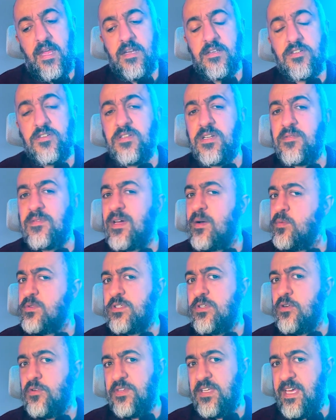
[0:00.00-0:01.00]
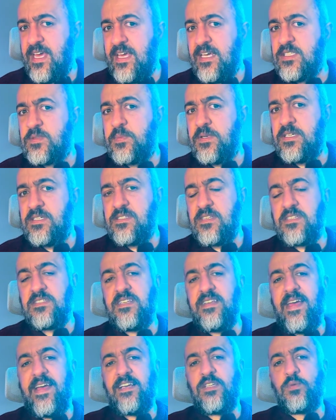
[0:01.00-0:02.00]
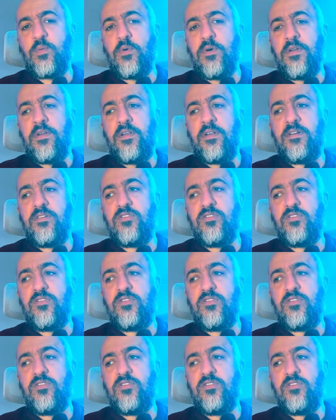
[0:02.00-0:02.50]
Turned out that was not the case, because this next one